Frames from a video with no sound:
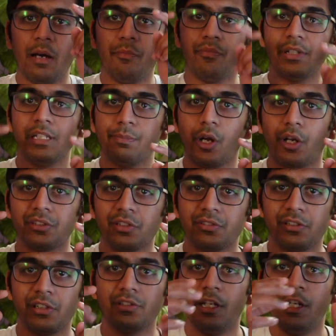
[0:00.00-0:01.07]

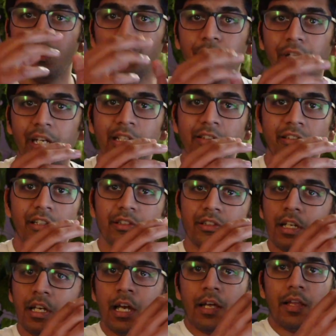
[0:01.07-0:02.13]
pre-processes into Kinesis,
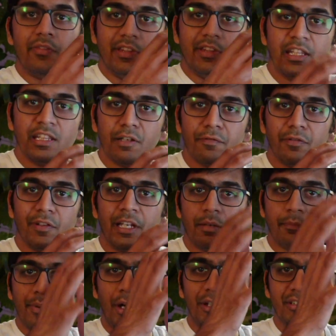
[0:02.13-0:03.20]
then the
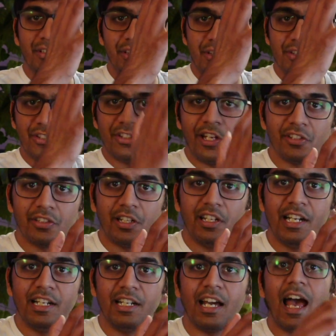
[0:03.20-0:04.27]
Flink processes, stitch the
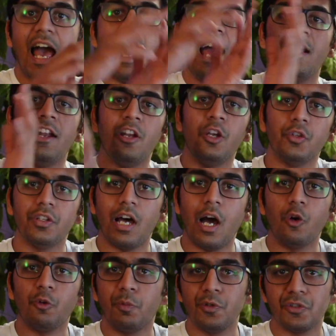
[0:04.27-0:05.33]
data and into the
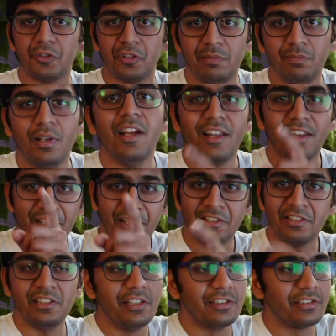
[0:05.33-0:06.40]
output stream. Let's
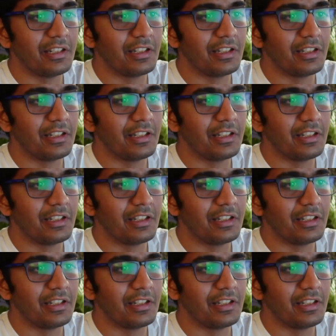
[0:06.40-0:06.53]
see this in